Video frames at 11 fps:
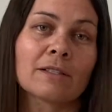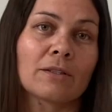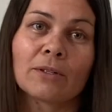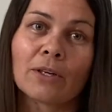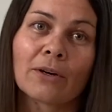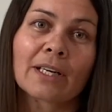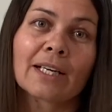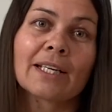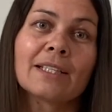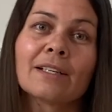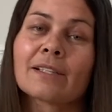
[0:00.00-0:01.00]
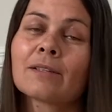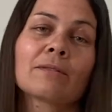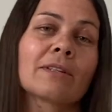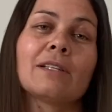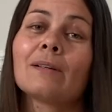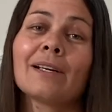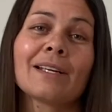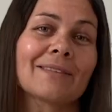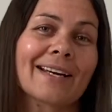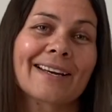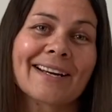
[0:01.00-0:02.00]
do yoga. He doesn't really do any
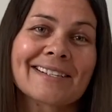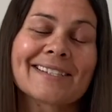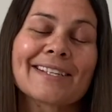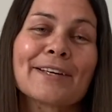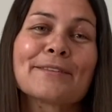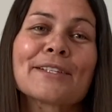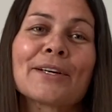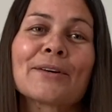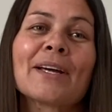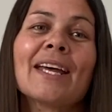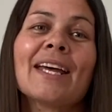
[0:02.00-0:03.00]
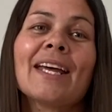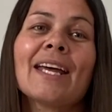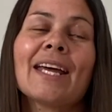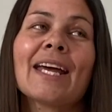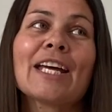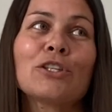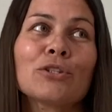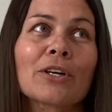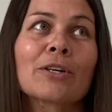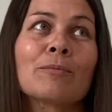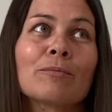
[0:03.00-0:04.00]
of that kind of stuff, so it
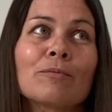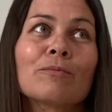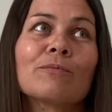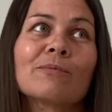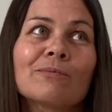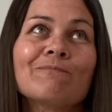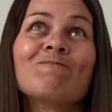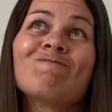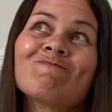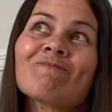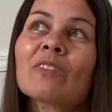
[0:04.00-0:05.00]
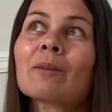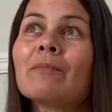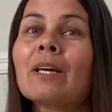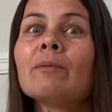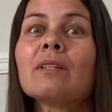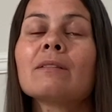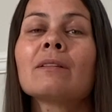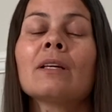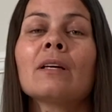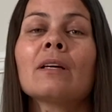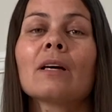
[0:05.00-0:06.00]
took him maybe
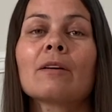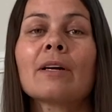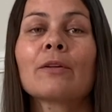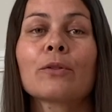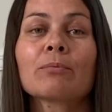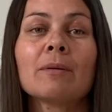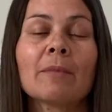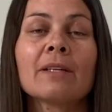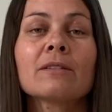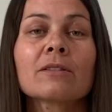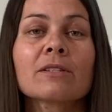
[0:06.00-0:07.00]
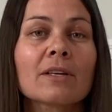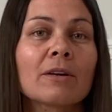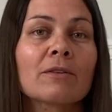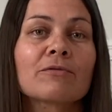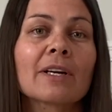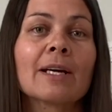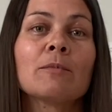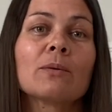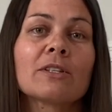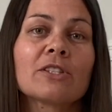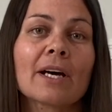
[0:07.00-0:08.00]
around 3 months or so for him
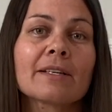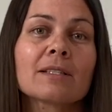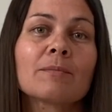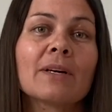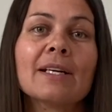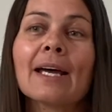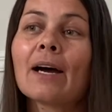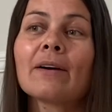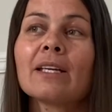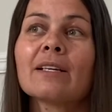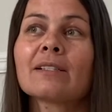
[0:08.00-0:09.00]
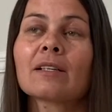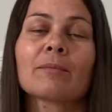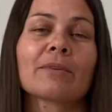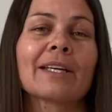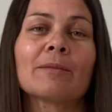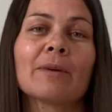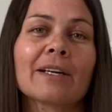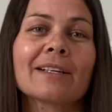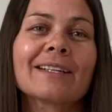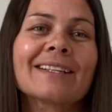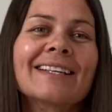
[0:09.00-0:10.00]
to adjust, but now he doesn't complain about
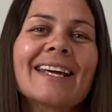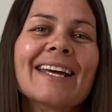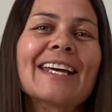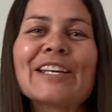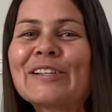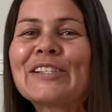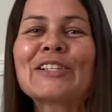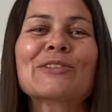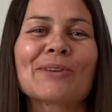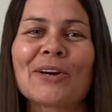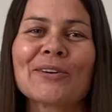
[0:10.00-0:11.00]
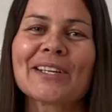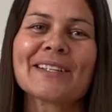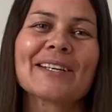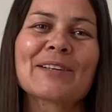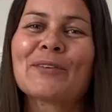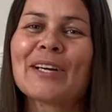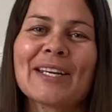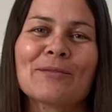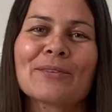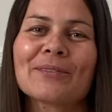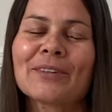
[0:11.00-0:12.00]
it. He used to groan when he
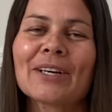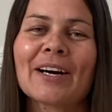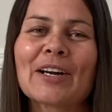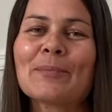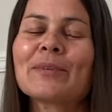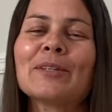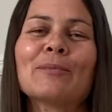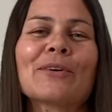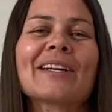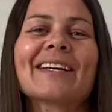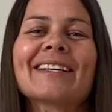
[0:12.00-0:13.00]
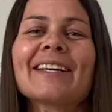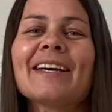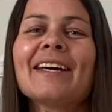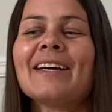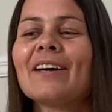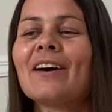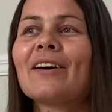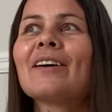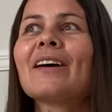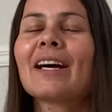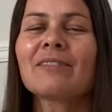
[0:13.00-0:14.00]
got up in the morning,
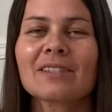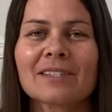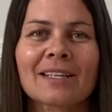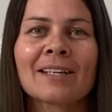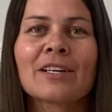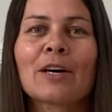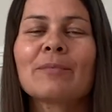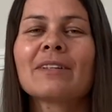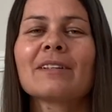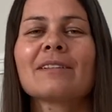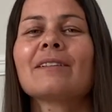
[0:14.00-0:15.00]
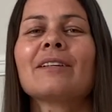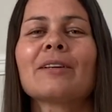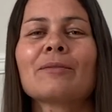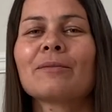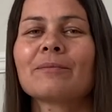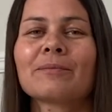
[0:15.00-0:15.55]
oh, I have to stand up, and